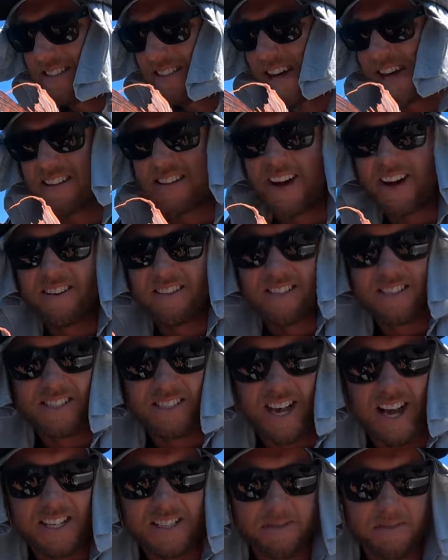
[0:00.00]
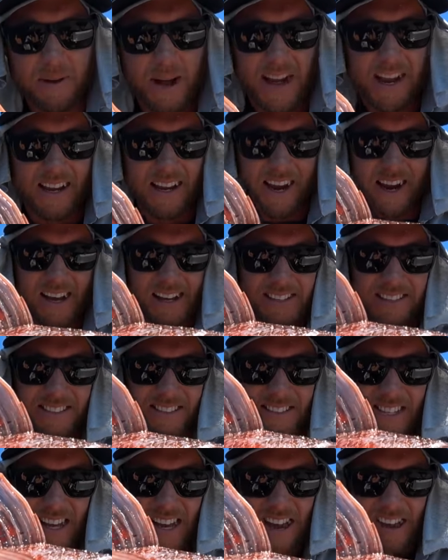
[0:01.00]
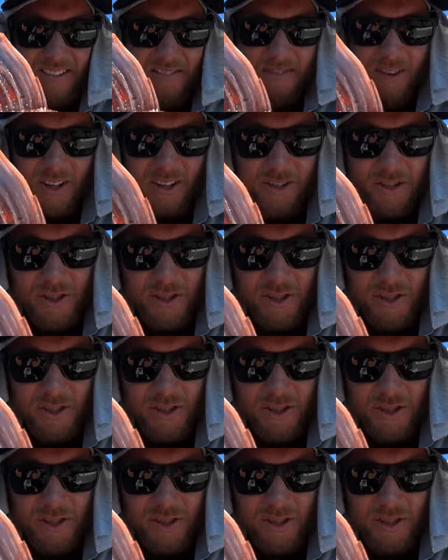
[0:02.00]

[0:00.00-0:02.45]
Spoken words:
That there is a Sergeant Baker. Not